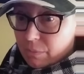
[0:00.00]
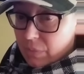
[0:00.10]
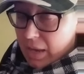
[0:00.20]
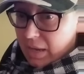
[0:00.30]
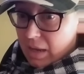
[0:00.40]

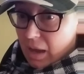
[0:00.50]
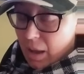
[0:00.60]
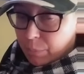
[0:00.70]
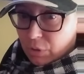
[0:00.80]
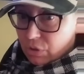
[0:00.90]
like
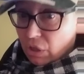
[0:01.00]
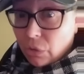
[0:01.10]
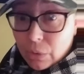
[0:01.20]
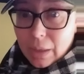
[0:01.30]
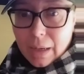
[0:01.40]

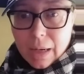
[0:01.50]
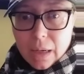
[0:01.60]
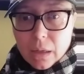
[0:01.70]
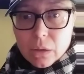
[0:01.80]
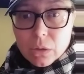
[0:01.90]

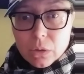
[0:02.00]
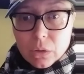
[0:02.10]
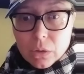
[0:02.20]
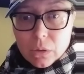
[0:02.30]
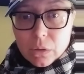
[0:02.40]
opportunity
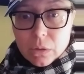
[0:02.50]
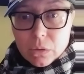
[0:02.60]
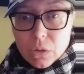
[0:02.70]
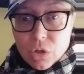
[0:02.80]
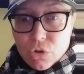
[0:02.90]

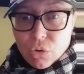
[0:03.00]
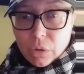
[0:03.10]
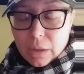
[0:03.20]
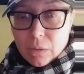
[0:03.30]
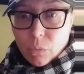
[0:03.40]
to
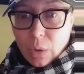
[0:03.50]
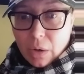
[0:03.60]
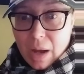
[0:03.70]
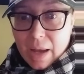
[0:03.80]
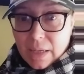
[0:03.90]
join
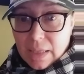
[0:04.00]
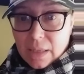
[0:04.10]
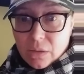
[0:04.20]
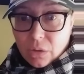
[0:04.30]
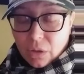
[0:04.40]
where I
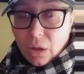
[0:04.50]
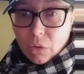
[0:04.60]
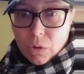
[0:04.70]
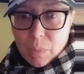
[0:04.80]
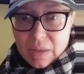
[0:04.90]
need to
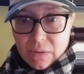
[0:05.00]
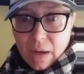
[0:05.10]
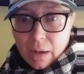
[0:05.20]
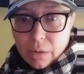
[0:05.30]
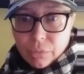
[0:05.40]
go to be
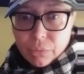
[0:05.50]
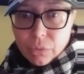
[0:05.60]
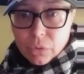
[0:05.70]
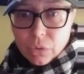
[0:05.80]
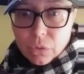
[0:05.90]

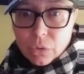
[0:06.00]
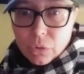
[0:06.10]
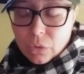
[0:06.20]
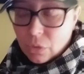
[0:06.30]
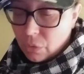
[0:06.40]
safe
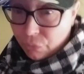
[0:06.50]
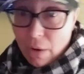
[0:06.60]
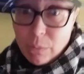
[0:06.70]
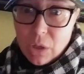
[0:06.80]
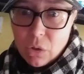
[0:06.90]

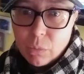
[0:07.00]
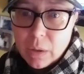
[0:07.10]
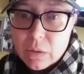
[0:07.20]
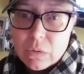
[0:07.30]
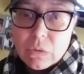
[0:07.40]
from
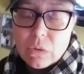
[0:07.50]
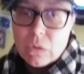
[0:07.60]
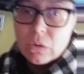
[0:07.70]
humans